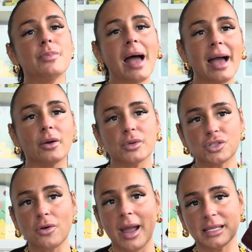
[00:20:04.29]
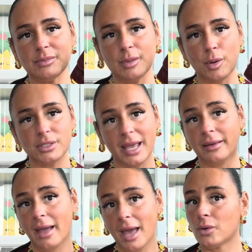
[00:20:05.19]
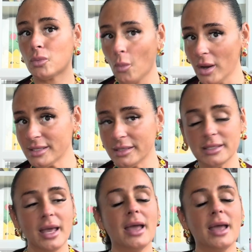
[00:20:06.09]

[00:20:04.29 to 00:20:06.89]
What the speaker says: bag was trying to be Bottega and wasn't,